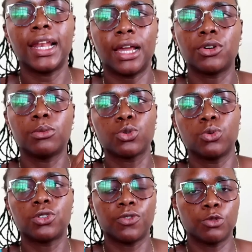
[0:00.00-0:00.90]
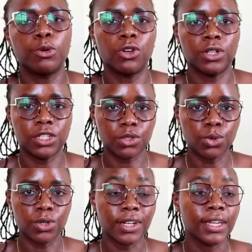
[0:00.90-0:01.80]
allow him to watch football on his
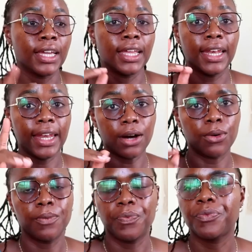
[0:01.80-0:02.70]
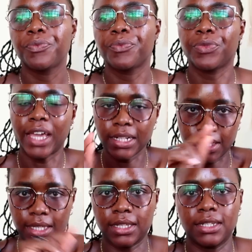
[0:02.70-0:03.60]
own. Now, that
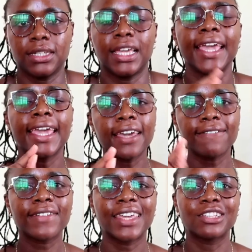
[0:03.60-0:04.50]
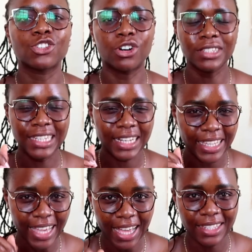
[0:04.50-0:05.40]
said, if he's
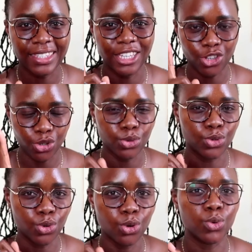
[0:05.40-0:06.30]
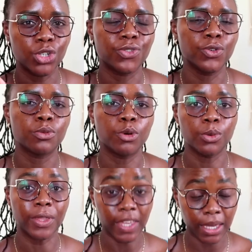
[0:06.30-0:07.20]
constantly asking you to go watch football
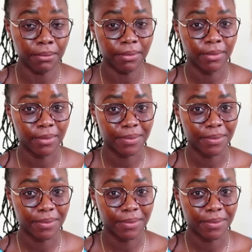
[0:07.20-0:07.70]
with him,